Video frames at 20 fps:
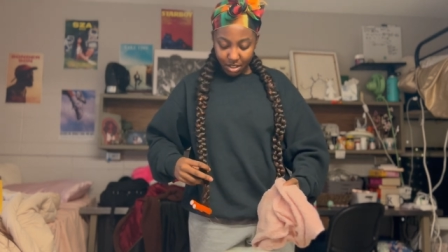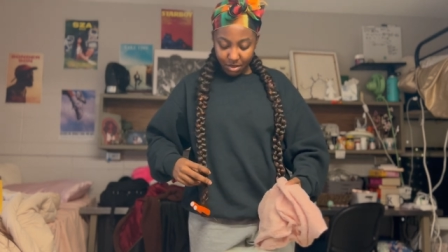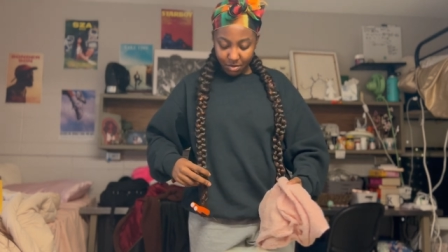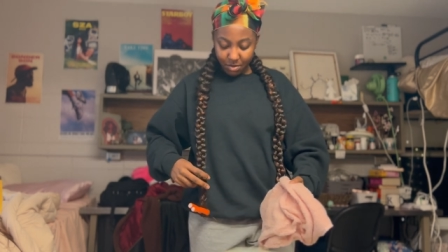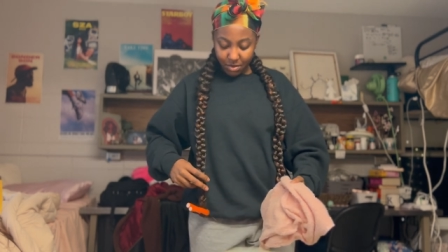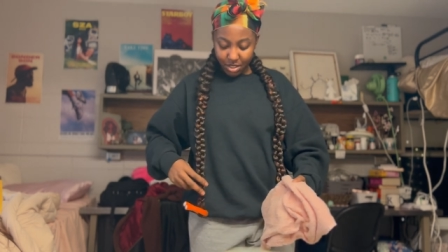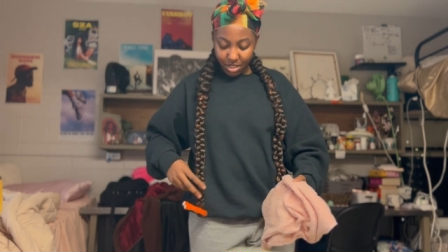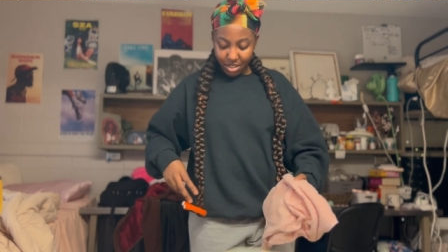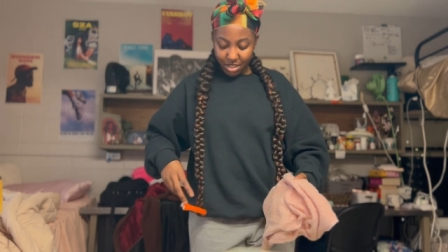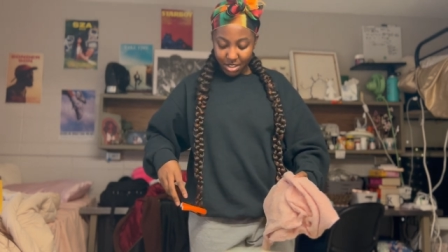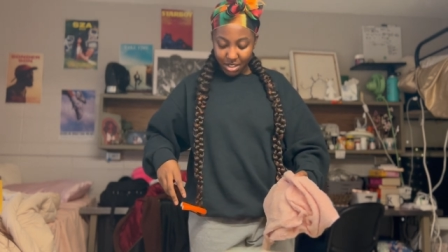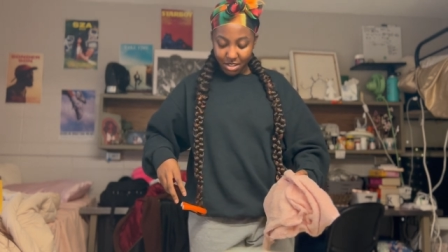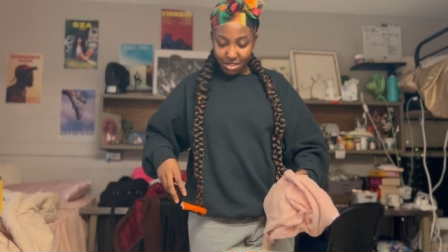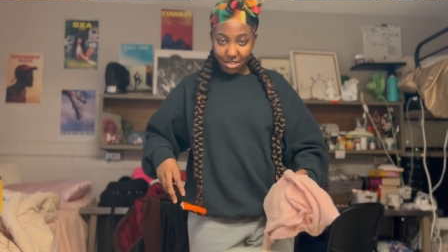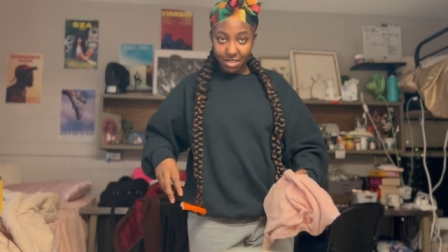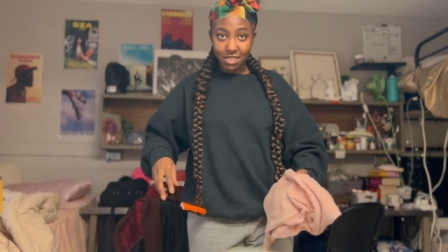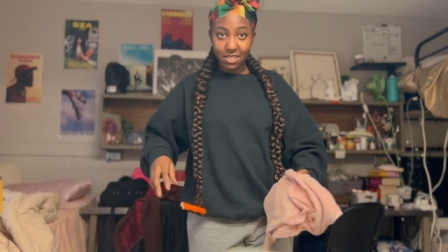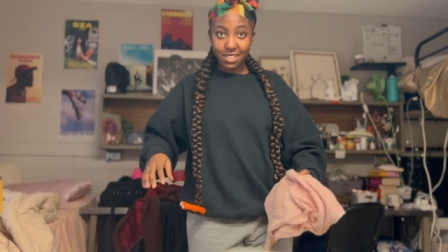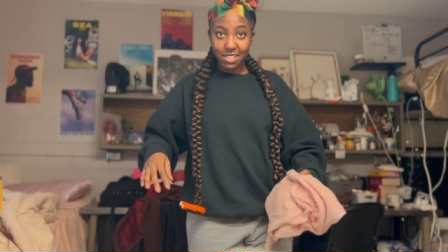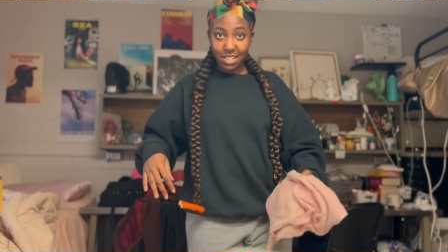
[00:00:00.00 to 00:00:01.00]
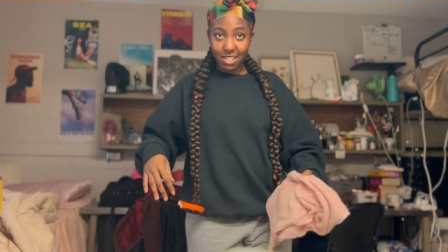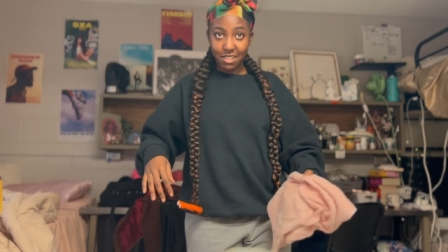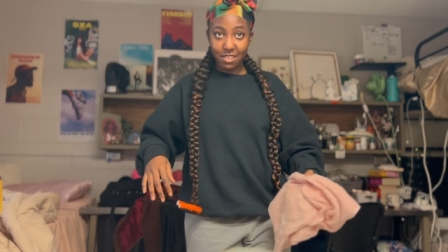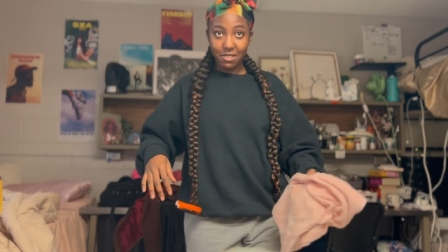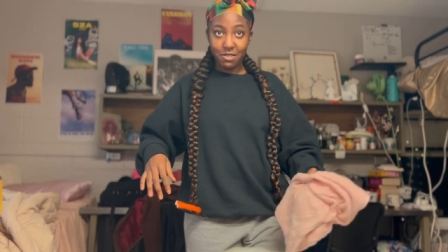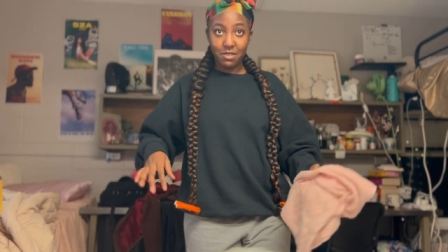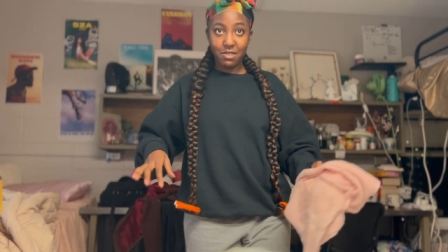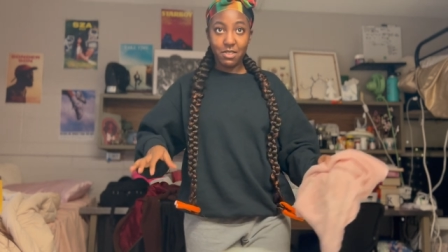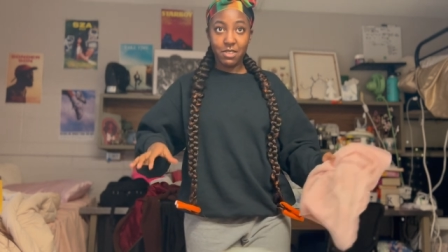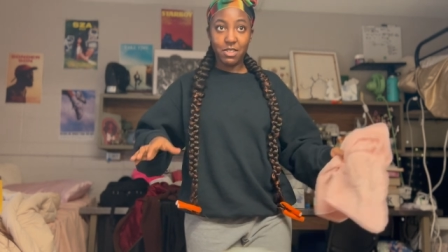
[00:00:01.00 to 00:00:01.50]
and let that sit
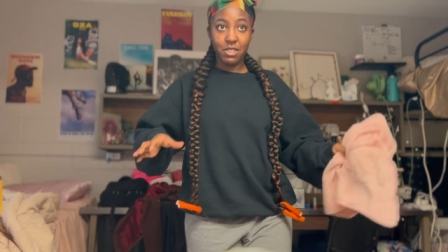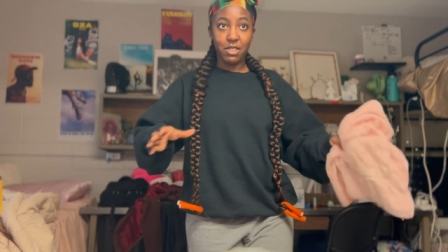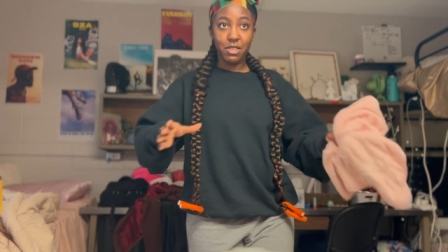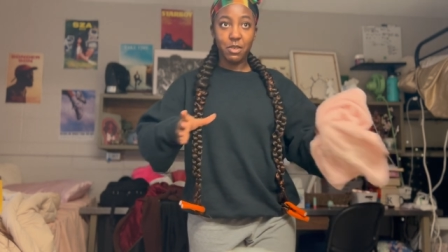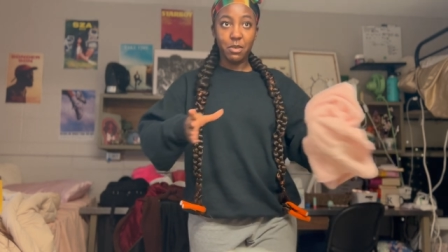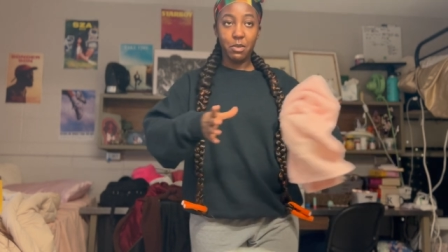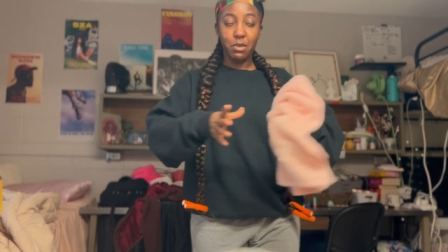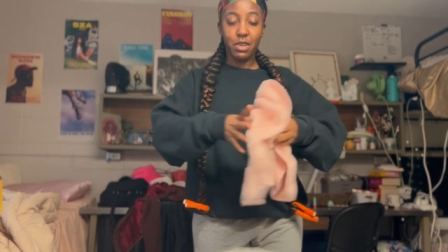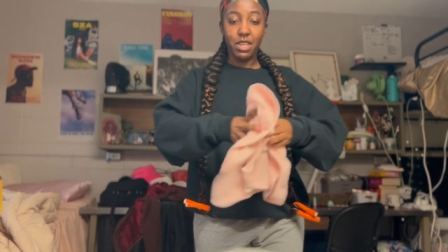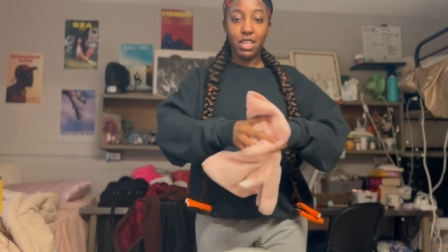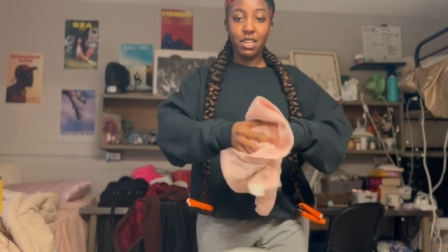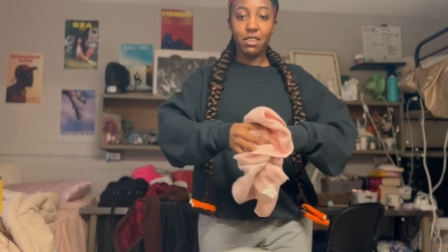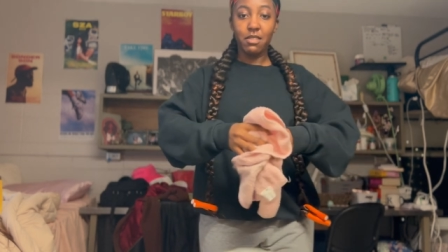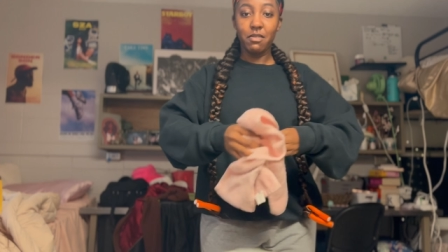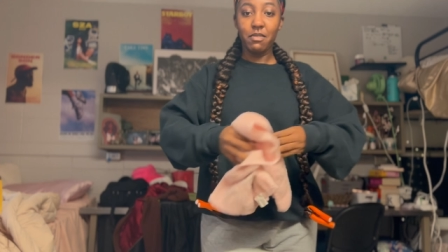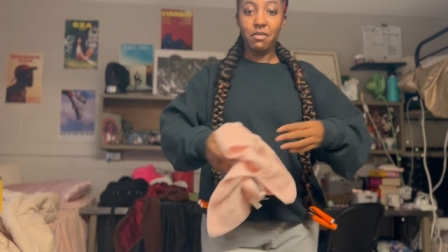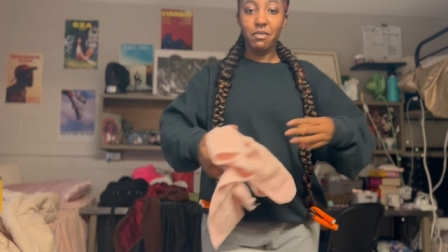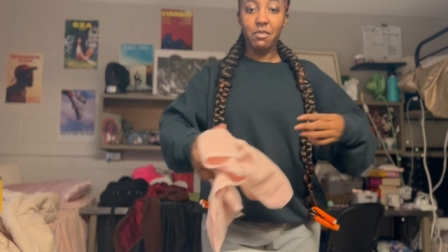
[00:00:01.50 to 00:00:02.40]
for a little bit.